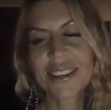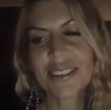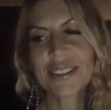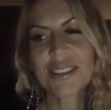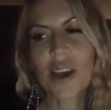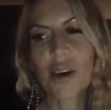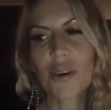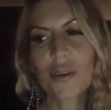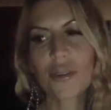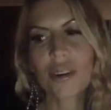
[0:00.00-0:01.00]

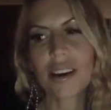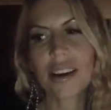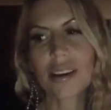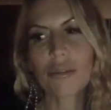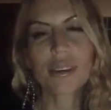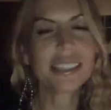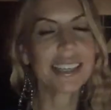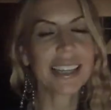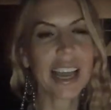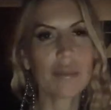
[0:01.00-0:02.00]
So
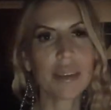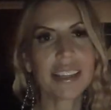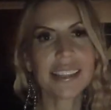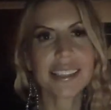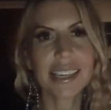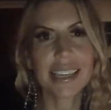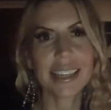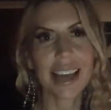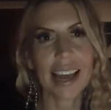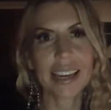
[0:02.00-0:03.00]
recently I've been listening to
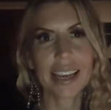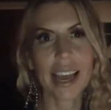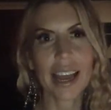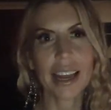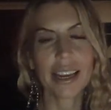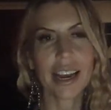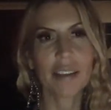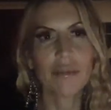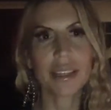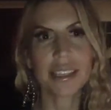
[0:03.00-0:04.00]
that again, and
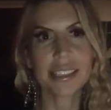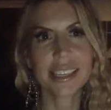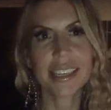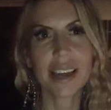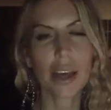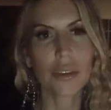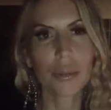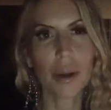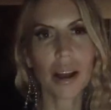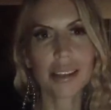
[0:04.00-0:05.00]
I've been listening to other
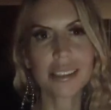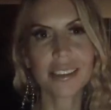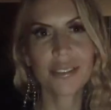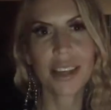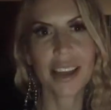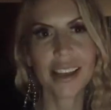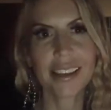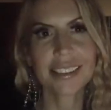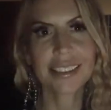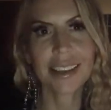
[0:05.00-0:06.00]
positive
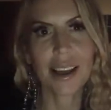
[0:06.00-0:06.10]
things,